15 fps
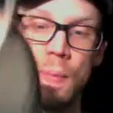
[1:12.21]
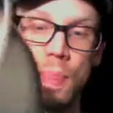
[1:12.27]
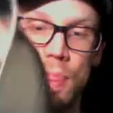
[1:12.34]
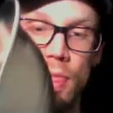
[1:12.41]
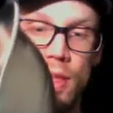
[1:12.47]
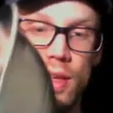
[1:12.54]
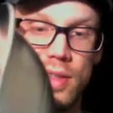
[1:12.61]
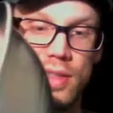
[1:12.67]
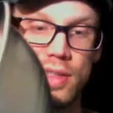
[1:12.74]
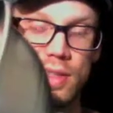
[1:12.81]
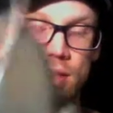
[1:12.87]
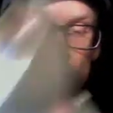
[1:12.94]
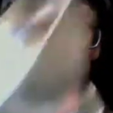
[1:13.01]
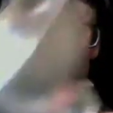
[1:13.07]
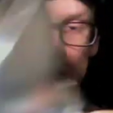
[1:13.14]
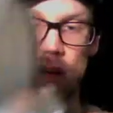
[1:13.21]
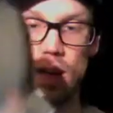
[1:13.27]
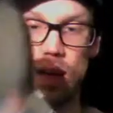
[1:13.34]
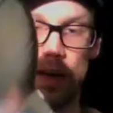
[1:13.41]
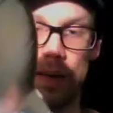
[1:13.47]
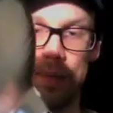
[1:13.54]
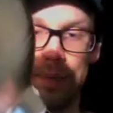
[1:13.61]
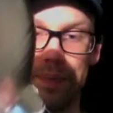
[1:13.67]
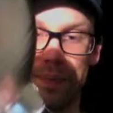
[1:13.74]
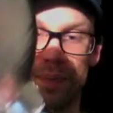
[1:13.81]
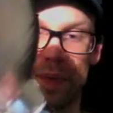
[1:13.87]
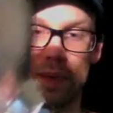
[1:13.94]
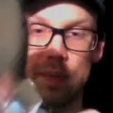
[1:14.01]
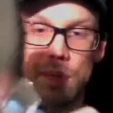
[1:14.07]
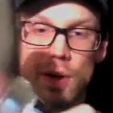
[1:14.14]
This
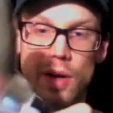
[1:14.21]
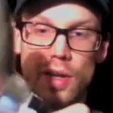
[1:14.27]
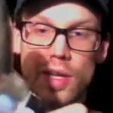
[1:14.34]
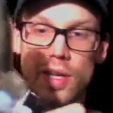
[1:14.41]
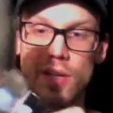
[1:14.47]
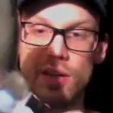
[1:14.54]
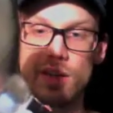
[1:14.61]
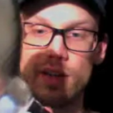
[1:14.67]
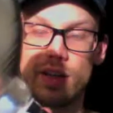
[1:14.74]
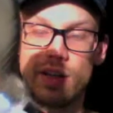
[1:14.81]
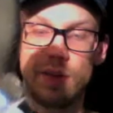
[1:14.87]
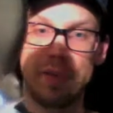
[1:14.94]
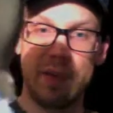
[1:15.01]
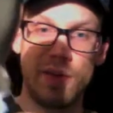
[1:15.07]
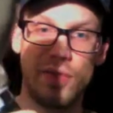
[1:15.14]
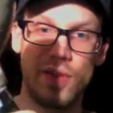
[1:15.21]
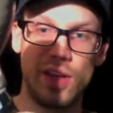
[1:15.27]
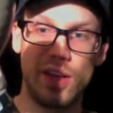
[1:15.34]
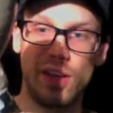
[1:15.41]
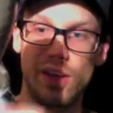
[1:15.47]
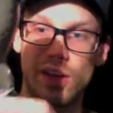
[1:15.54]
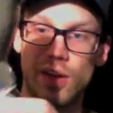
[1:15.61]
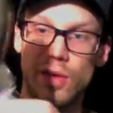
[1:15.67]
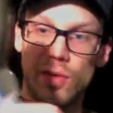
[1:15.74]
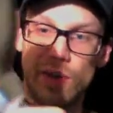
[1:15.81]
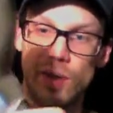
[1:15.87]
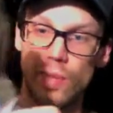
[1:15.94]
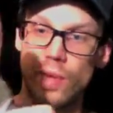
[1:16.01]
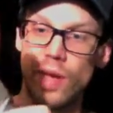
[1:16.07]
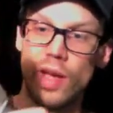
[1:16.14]
part here can pivot in an
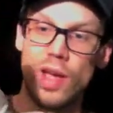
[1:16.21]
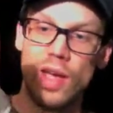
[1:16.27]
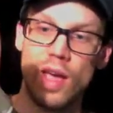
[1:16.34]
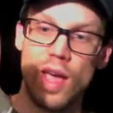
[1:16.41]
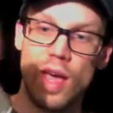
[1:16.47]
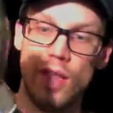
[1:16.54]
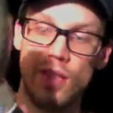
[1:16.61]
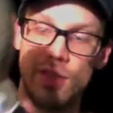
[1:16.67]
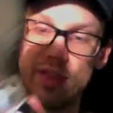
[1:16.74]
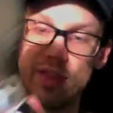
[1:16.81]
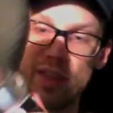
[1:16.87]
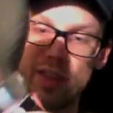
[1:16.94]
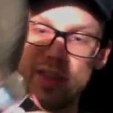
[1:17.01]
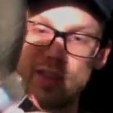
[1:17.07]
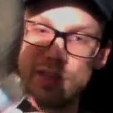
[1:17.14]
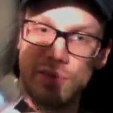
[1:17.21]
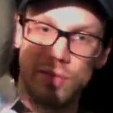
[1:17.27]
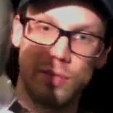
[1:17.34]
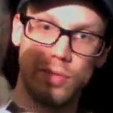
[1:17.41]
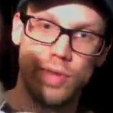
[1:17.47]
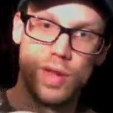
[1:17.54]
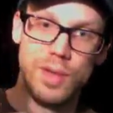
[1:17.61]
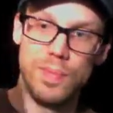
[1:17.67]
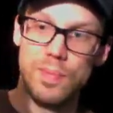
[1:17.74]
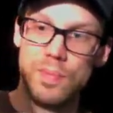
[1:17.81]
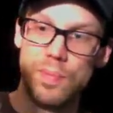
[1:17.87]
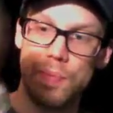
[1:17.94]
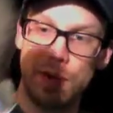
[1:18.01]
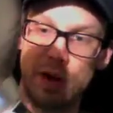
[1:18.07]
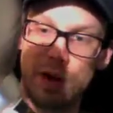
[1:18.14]
annoying way, and this rim
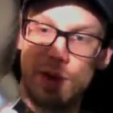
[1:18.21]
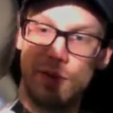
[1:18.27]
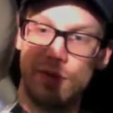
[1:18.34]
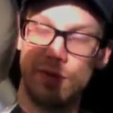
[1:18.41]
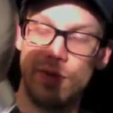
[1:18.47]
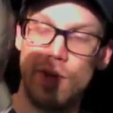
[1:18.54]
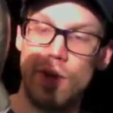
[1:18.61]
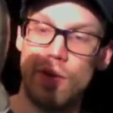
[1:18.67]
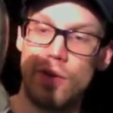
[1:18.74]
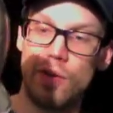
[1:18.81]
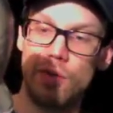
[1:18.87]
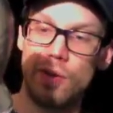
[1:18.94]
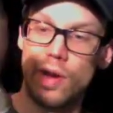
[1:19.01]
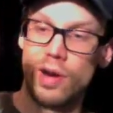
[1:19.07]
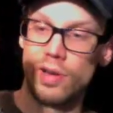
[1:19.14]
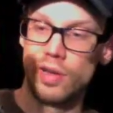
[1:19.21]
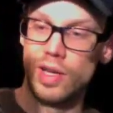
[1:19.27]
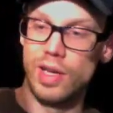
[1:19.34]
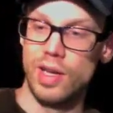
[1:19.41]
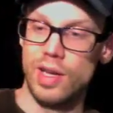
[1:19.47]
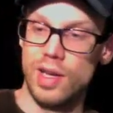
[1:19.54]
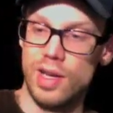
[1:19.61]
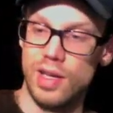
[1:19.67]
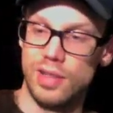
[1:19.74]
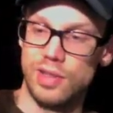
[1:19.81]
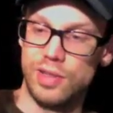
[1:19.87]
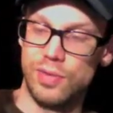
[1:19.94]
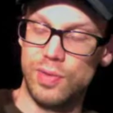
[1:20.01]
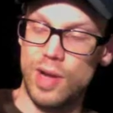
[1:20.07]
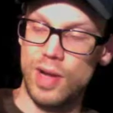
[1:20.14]
part very rarely, it's
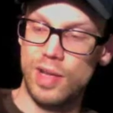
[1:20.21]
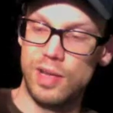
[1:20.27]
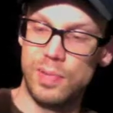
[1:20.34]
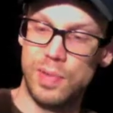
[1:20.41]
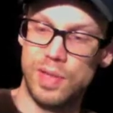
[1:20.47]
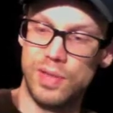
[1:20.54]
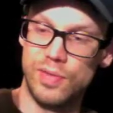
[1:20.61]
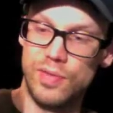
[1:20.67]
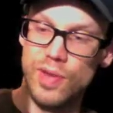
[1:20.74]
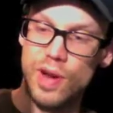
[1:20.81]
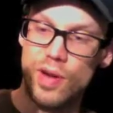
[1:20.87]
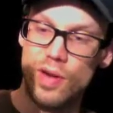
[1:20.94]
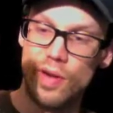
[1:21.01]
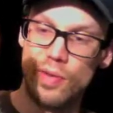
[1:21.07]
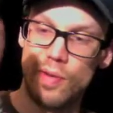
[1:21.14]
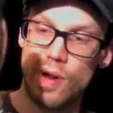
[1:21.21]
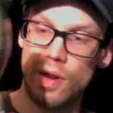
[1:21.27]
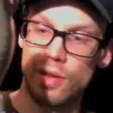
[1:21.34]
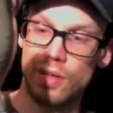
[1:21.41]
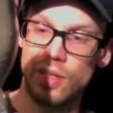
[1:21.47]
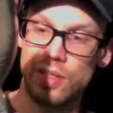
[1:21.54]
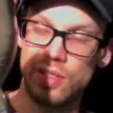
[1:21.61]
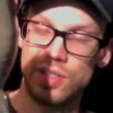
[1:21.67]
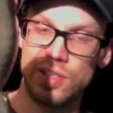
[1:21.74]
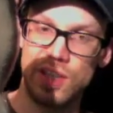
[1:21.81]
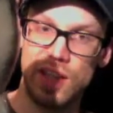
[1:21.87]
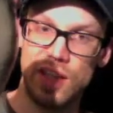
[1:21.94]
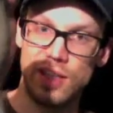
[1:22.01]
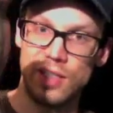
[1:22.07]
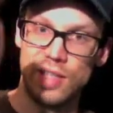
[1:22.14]
threaded, but it very rarely
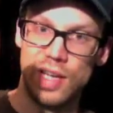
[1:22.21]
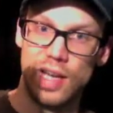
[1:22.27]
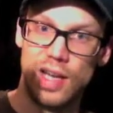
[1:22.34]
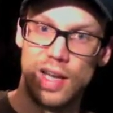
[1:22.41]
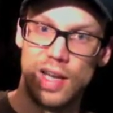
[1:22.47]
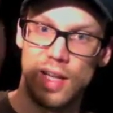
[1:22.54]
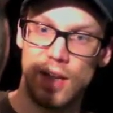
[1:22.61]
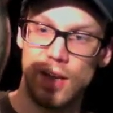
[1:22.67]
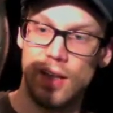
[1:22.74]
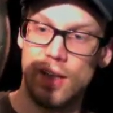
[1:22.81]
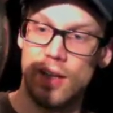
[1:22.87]
stays on